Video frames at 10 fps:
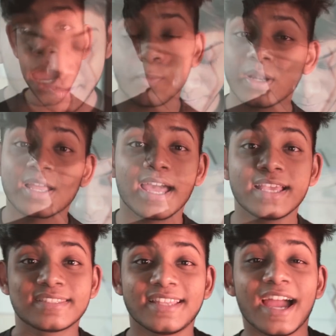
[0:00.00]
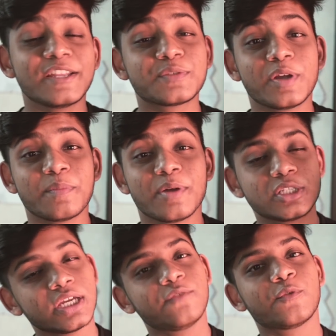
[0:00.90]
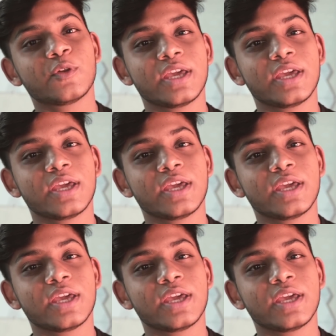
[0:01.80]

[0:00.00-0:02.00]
And well guys, that is pretty much it for